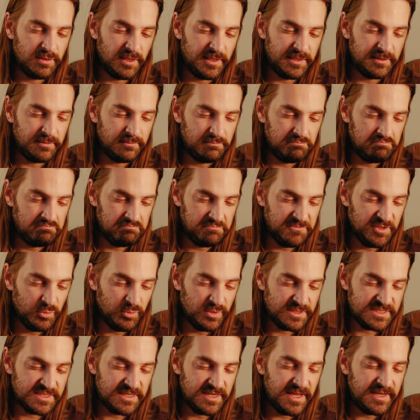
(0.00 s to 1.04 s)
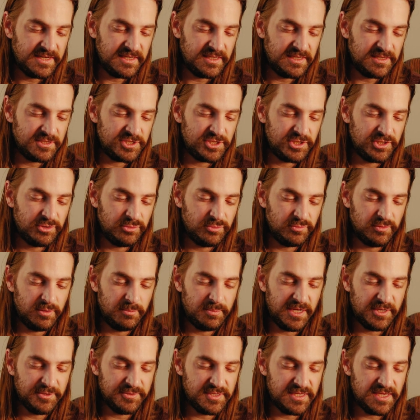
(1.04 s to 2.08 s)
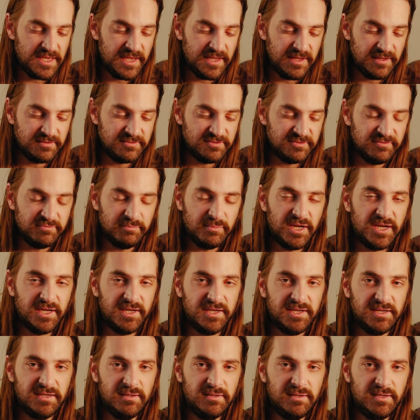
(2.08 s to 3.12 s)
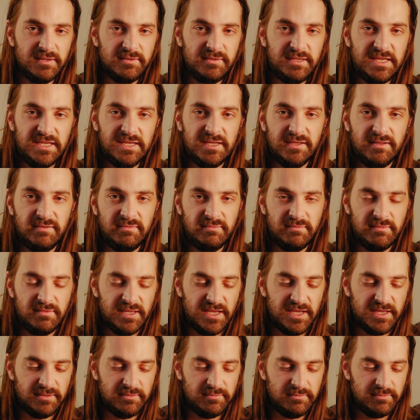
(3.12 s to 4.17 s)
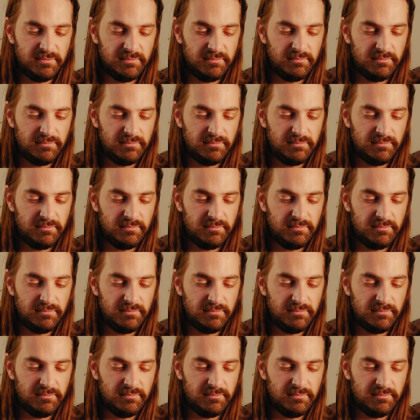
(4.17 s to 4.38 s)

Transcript: Like, there wasn't any issue about the age of my kit that